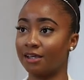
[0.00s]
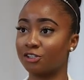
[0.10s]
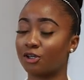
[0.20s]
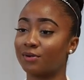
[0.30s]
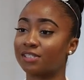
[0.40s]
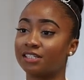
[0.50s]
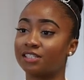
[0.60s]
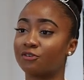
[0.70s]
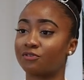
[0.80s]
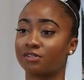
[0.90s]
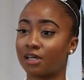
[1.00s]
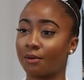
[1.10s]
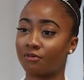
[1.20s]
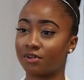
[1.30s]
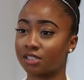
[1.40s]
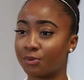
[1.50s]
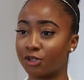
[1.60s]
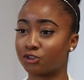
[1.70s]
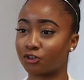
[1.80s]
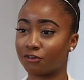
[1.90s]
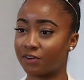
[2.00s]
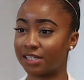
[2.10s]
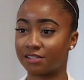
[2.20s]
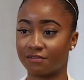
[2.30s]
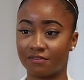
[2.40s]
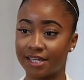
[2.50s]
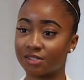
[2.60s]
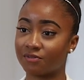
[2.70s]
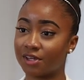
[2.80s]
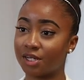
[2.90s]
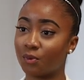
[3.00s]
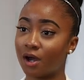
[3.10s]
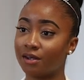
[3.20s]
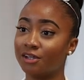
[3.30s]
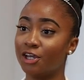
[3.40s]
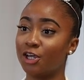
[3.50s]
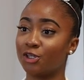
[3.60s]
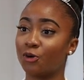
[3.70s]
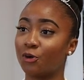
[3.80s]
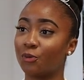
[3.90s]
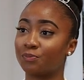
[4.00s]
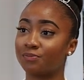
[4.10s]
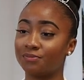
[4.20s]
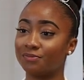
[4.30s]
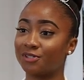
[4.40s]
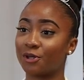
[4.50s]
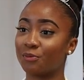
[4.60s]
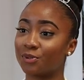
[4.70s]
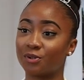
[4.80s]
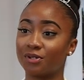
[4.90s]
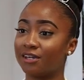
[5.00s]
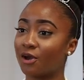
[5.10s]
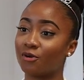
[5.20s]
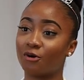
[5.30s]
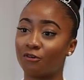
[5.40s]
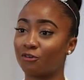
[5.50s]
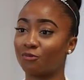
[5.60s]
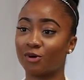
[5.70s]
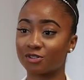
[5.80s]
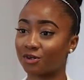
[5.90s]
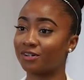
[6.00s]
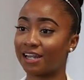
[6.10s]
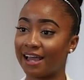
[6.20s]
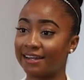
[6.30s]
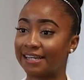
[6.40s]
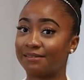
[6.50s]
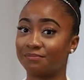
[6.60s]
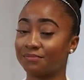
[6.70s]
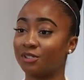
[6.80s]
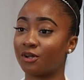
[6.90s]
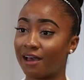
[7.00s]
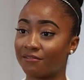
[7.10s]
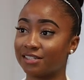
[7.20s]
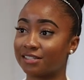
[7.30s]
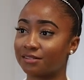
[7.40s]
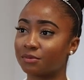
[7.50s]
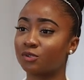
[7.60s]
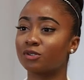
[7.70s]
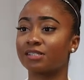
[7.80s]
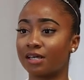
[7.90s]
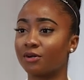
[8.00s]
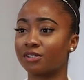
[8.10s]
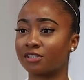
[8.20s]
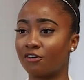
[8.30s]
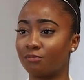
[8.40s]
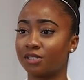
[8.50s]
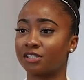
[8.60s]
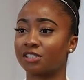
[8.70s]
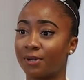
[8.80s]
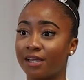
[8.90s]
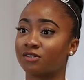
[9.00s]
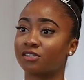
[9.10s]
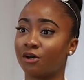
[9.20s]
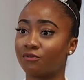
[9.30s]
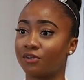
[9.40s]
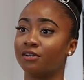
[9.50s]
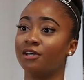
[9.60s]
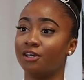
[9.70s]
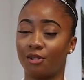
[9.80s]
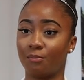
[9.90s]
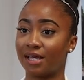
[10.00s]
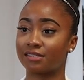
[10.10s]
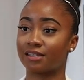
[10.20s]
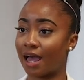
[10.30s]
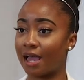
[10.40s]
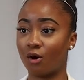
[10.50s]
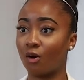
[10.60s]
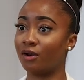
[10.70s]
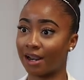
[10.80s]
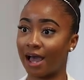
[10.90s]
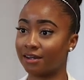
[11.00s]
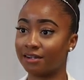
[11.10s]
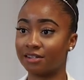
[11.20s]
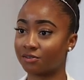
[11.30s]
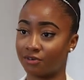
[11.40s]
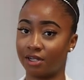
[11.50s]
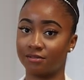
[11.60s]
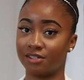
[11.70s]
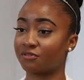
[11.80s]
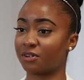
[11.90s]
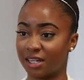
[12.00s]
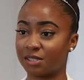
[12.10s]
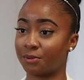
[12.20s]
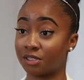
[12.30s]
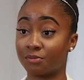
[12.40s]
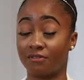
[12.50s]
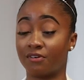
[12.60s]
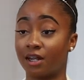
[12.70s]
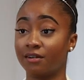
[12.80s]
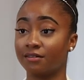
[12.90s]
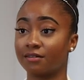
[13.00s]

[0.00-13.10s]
So it's a different type of experience. You're not face to face with anyone. You're purely going off of what's online and, you know, having to not sell yourself, but display yourself in the best light online. And it's very different experience, but fun.